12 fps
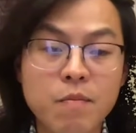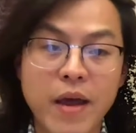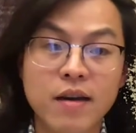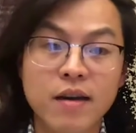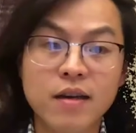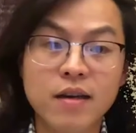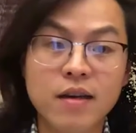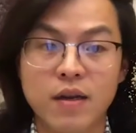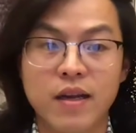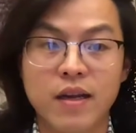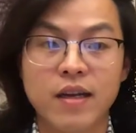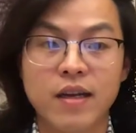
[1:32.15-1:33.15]
pain
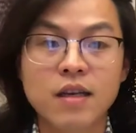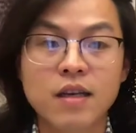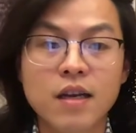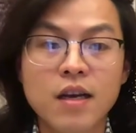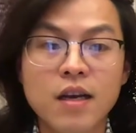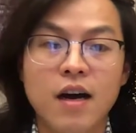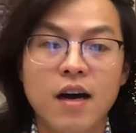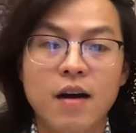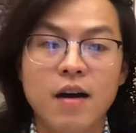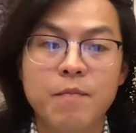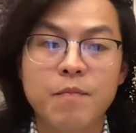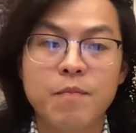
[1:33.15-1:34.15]
complaints.
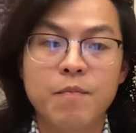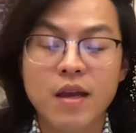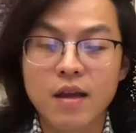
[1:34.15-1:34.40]
Um,